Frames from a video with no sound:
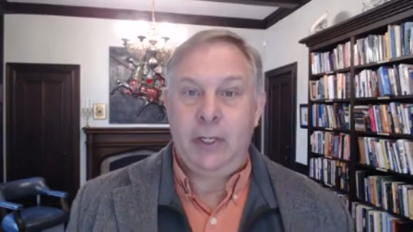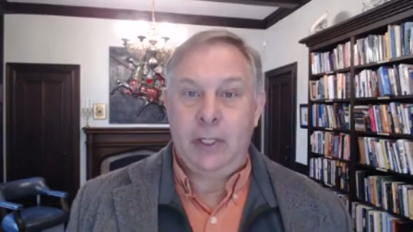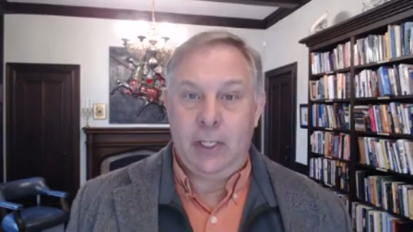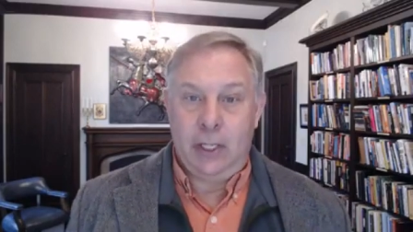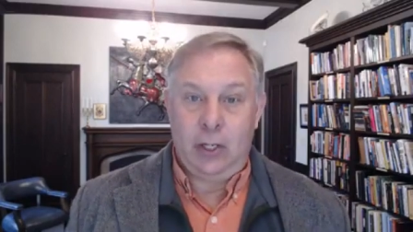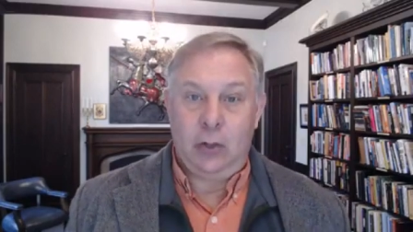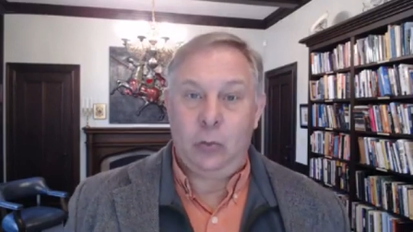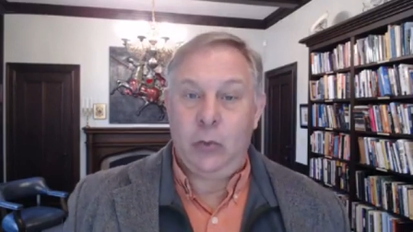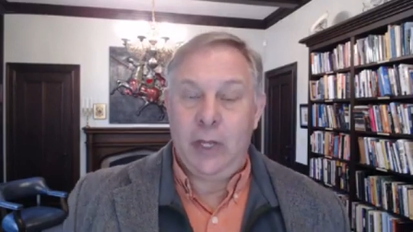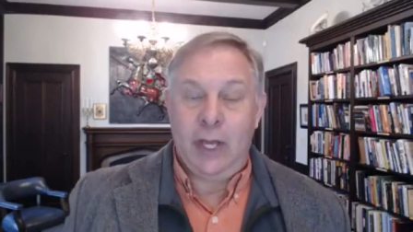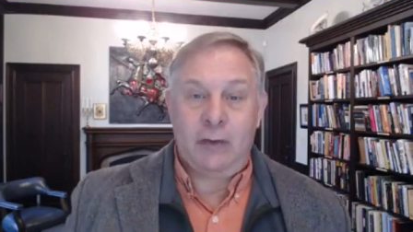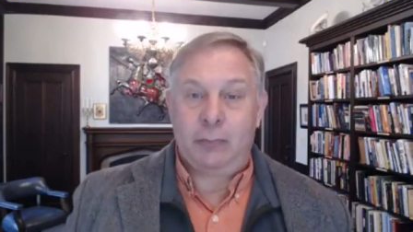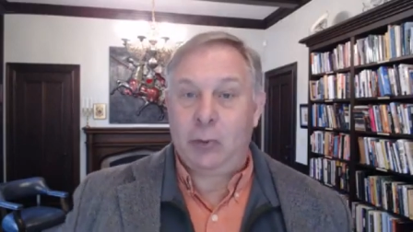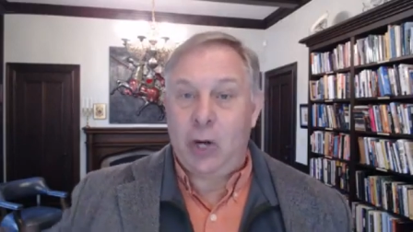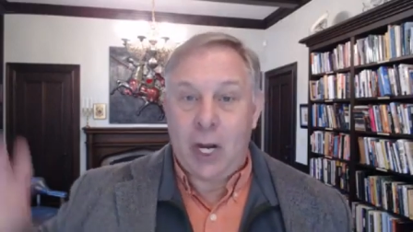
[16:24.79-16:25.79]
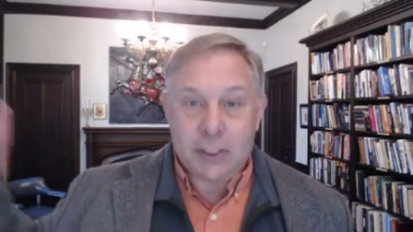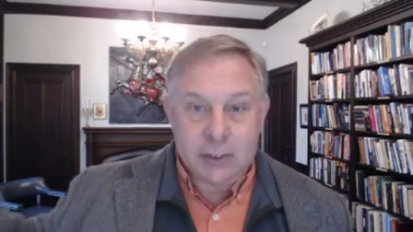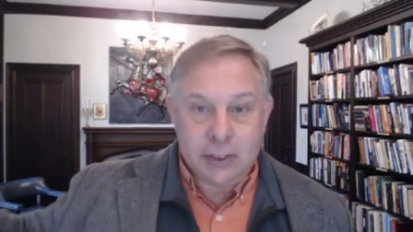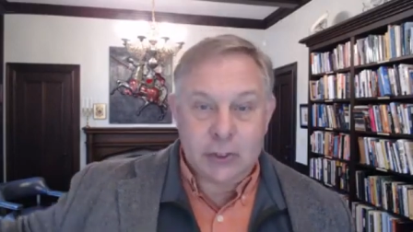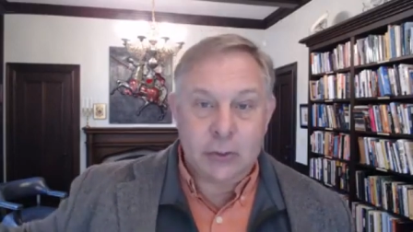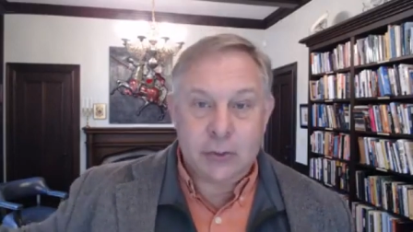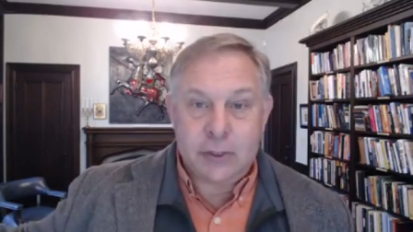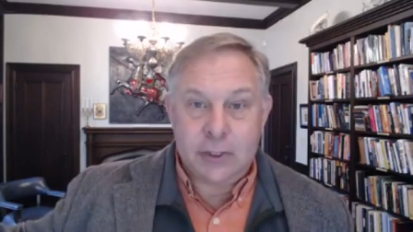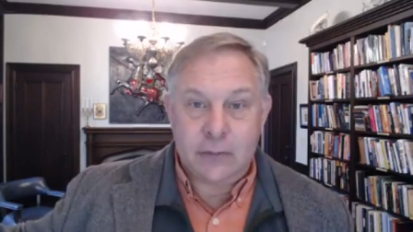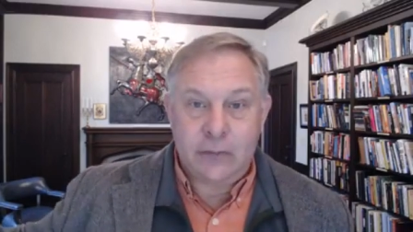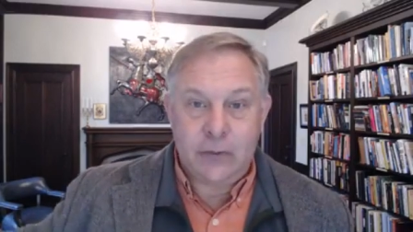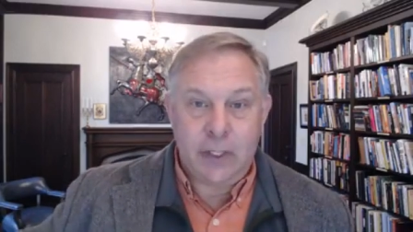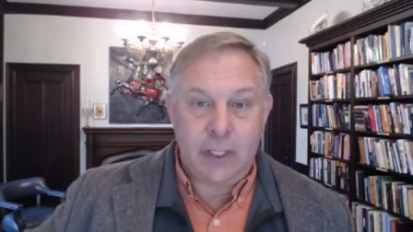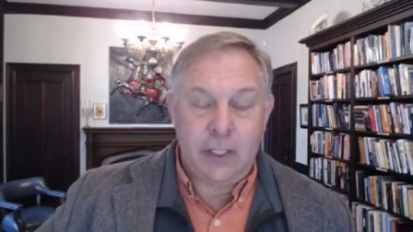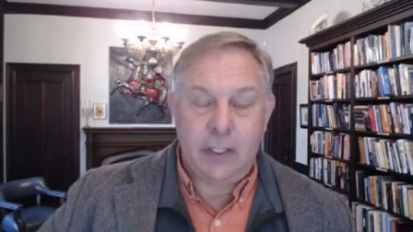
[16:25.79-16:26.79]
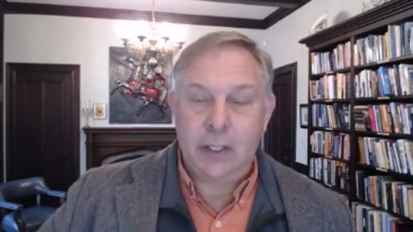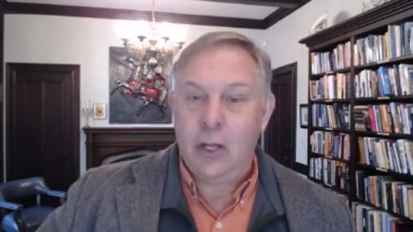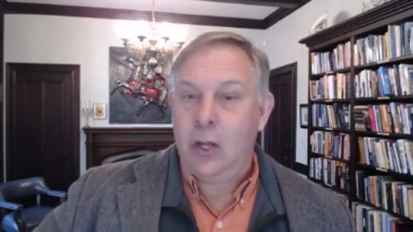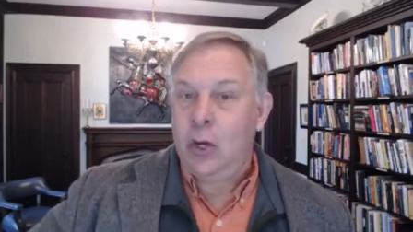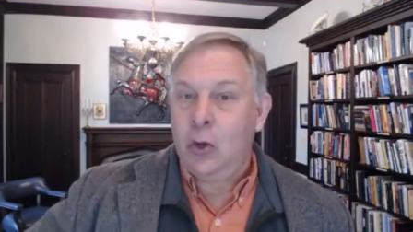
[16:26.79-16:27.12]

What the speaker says: Here. We have prostitutes to feed.